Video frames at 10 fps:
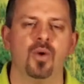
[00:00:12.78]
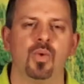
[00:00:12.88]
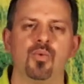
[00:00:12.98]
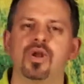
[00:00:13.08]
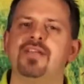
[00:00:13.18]

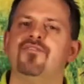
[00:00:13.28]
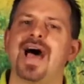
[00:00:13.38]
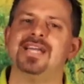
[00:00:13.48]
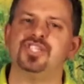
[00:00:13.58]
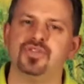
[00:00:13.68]
We want to
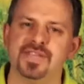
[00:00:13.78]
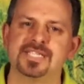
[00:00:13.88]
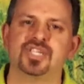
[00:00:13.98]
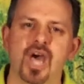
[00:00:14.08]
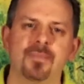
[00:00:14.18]
invite you
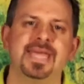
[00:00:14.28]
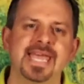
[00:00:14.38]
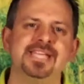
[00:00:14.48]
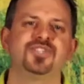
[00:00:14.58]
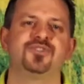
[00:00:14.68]
this coming
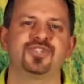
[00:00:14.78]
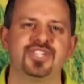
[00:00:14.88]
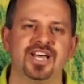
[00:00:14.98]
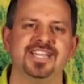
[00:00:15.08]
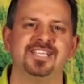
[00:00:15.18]
Easter
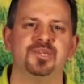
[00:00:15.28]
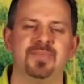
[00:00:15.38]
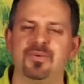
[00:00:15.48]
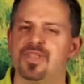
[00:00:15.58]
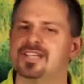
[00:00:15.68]
Sunday to
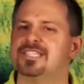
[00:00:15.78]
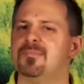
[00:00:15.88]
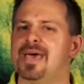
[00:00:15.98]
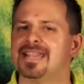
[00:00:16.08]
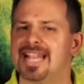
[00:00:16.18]
be with us
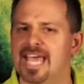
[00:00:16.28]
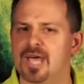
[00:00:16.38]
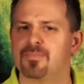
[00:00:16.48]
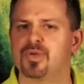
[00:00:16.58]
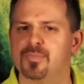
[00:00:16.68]
at
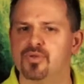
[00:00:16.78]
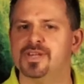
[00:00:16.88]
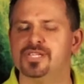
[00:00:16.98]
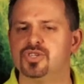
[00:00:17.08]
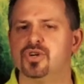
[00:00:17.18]
Bethlehem
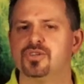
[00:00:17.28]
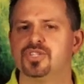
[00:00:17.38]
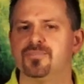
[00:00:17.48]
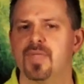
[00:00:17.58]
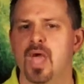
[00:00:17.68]
Community
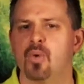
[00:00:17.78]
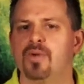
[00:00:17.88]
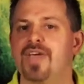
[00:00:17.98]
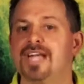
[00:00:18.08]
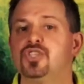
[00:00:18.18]
Church.
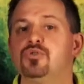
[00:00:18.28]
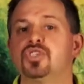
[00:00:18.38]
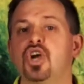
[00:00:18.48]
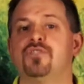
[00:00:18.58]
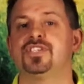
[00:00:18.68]
We've got two
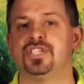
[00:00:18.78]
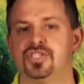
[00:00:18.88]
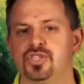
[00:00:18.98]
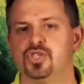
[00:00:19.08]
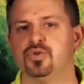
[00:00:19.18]

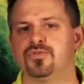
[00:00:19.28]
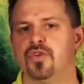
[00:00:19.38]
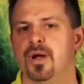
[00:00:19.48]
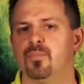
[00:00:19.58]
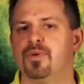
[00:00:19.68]
services to choose
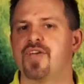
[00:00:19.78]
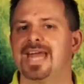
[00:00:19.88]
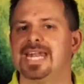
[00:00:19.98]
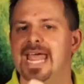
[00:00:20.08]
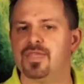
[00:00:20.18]
from. We've
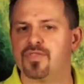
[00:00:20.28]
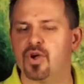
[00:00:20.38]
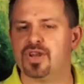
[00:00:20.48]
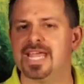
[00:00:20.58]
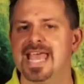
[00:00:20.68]
got an
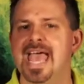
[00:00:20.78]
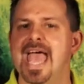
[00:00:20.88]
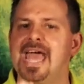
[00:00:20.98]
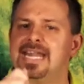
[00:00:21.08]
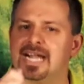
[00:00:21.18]
8.30
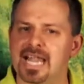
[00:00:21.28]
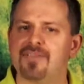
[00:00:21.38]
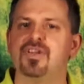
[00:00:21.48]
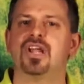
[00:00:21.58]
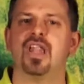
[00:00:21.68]
and an
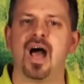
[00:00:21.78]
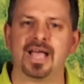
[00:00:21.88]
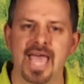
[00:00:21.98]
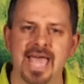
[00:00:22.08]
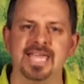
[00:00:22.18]
11
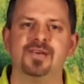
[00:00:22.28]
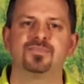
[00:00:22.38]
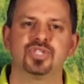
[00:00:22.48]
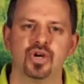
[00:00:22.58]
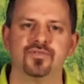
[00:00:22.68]
o'clock
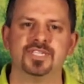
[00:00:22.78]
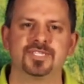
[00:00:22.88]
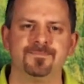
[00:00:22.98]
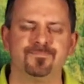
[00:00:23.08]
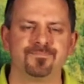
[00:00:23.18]
a.m. service.